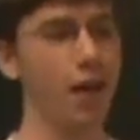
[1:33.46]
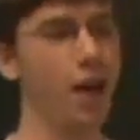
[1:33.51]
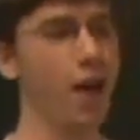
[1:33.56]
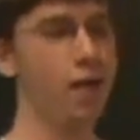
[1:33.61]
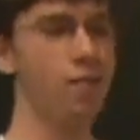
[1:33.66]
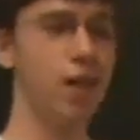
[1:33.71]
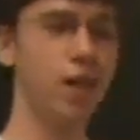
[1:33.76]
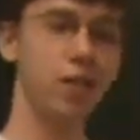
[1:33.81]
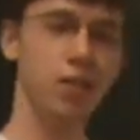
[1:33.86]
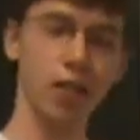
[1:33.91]

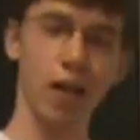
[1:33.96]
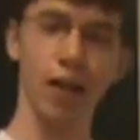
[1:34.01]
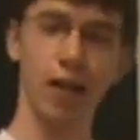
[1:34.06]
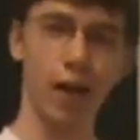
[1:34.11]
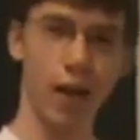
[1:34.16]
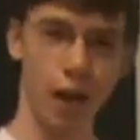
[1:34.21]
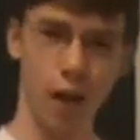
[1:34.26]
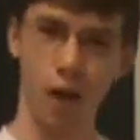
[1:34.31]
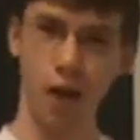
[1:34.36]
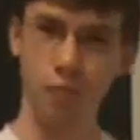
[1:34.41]
Eventually I
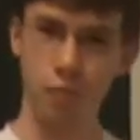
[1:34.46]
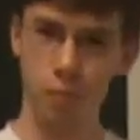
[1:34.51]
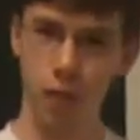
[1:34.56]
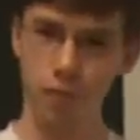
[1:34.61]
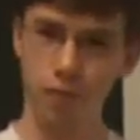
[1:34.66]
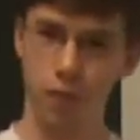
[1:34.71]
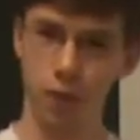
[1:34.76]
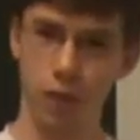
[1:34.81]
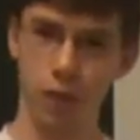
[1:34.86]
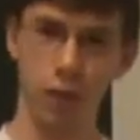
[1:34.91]
got it off my
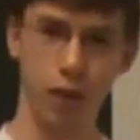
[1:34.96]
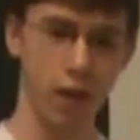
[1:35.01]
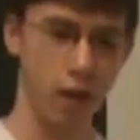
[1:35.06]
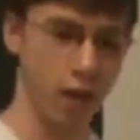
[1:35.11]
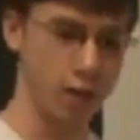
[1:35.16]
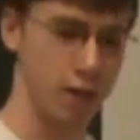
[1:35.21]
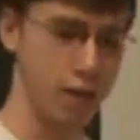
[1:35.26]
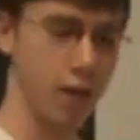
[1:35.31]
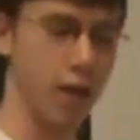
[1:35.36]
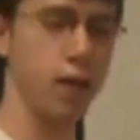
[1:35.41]
finger and I
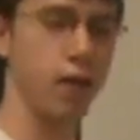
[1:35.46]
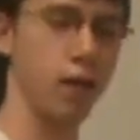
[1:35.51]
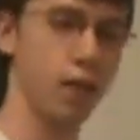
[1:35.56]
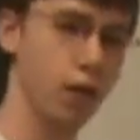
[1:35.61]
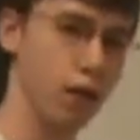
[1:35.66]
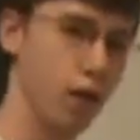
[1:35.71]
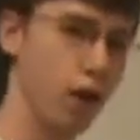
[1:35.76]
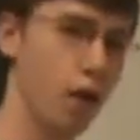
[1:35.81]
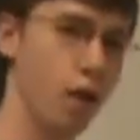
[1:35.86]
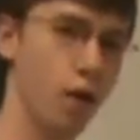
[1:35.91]
set it in
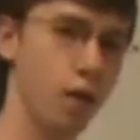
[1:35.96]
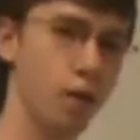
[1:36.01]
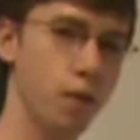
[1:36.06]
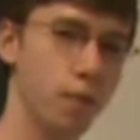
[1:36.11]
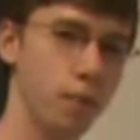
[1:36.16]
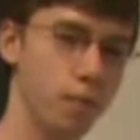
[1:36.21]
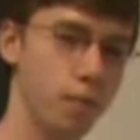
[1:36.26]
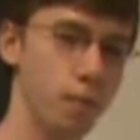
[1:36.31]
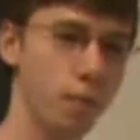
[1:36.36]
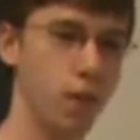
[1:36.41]
the yard.
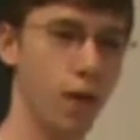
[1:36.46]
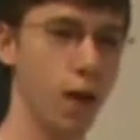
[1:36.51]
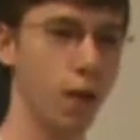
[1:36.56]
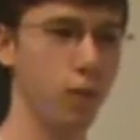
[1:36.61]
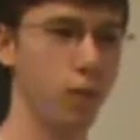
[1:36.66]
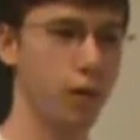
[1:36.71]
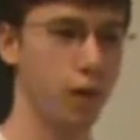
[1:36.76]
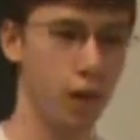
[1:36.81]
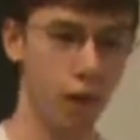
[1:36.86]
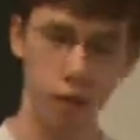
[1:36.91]
Now
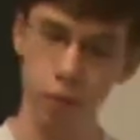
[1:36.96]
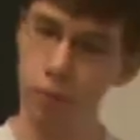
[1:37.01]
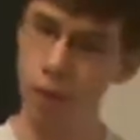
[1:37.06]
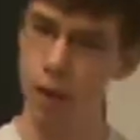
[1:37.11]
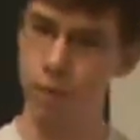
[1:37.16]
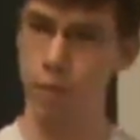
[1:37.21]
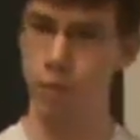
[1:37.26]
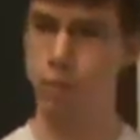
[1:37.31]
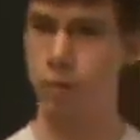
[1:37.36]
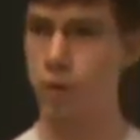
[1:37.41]
with the other
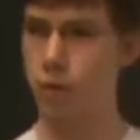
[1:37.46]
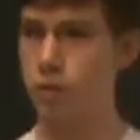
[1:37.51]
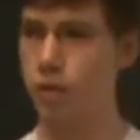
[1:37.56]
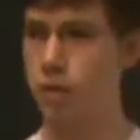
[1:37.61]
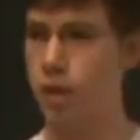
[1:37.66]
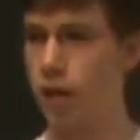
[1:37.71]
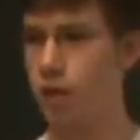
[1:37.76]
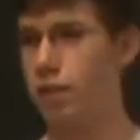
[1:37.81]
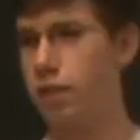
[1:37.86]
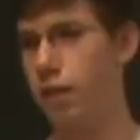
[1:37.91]
baby birds
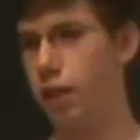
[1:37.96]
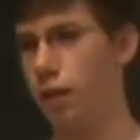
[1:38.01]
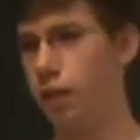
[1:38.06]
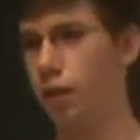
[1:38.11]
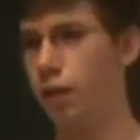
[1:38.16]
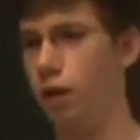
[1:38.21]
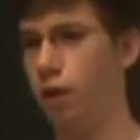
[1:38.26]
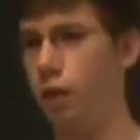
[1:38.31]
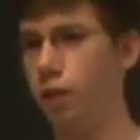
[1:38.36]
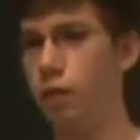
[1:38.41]
that I set in the
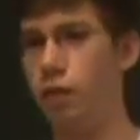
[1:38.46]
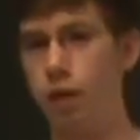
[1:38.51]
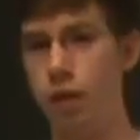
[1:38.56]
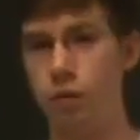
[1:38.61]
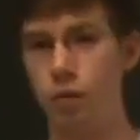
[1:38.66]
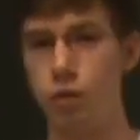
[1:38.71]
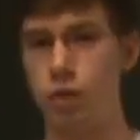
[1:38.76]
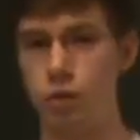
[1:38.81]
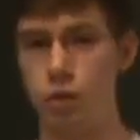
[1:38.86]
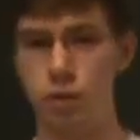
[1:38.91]
yard, they
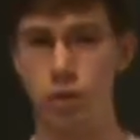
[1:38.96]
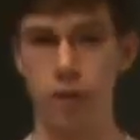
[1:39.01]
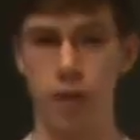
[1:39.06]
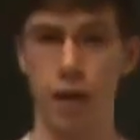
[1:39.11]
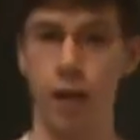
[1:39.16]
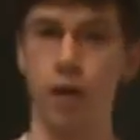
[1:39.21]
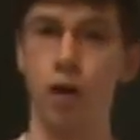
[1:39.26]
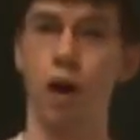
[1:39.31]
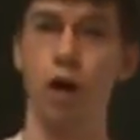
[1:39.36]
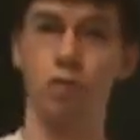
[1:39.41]
would just
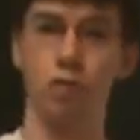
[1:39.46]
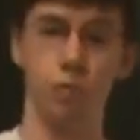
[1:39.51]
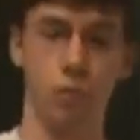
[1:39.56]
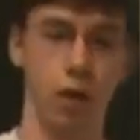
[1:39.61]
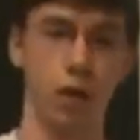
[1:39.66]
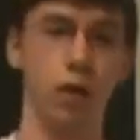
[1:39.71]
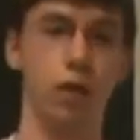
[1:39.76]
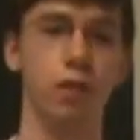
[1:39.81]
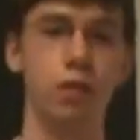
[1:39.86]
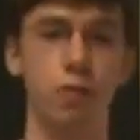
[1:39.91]
take off and
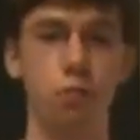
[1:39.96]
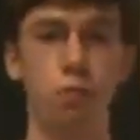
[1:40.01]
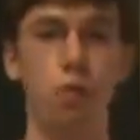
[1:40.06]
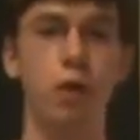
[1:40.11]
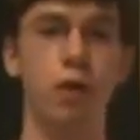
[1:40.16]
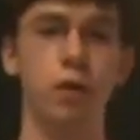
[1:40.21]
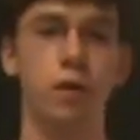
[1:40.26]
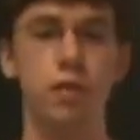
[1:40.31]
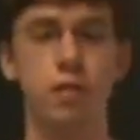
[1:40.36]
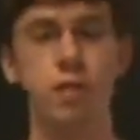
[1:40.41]
run into the
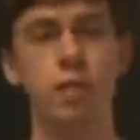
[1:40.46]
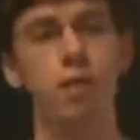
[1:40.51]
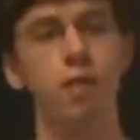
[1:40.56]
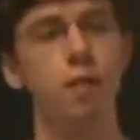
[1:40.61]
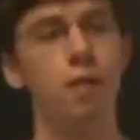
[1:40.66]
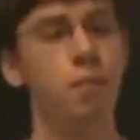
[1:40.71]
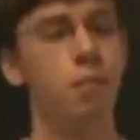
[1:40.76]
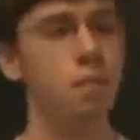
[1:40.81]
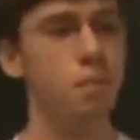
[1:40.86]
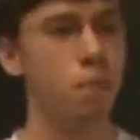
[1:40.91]
woods.
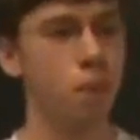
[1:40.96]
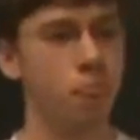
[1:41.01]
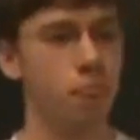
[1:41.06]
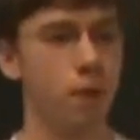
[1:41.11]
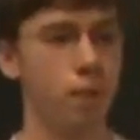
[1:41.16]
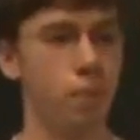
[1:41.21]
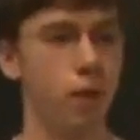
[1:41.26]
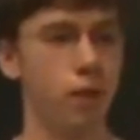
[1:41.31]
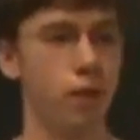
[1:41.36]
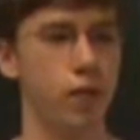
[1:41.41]

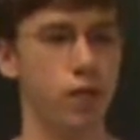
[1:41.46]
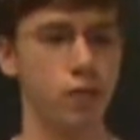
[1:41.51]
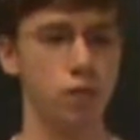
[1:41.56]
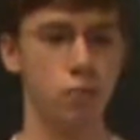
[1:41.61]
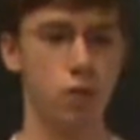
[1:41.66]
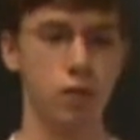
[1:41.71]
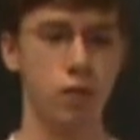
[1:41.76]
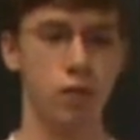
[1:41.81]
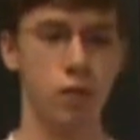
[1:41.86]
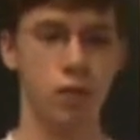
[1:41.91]
But this
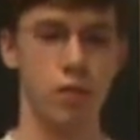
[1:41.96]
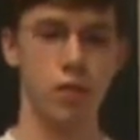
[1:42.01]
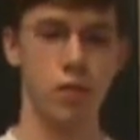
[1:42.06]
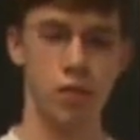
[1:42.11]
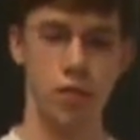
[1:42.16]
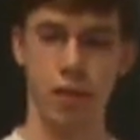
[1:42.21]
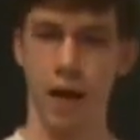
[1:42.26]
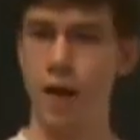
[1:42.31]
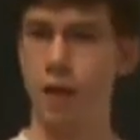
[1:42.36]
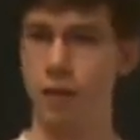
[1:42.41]
one
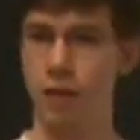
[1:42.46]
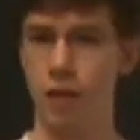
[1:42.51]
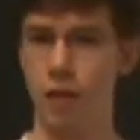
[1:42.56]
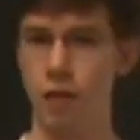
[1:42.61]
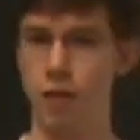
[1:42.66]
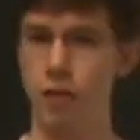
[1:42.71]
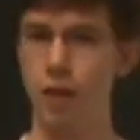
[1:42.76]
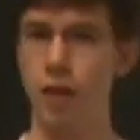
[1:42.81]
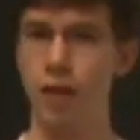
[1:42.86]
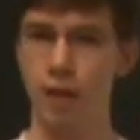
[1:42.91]
just sat there
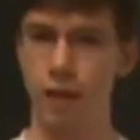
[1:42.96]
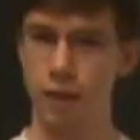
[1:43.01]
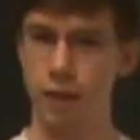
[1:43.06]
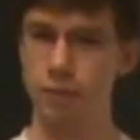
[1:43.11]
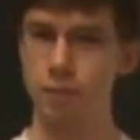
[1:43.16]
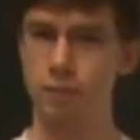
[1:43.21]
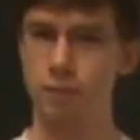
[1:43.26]
shaking.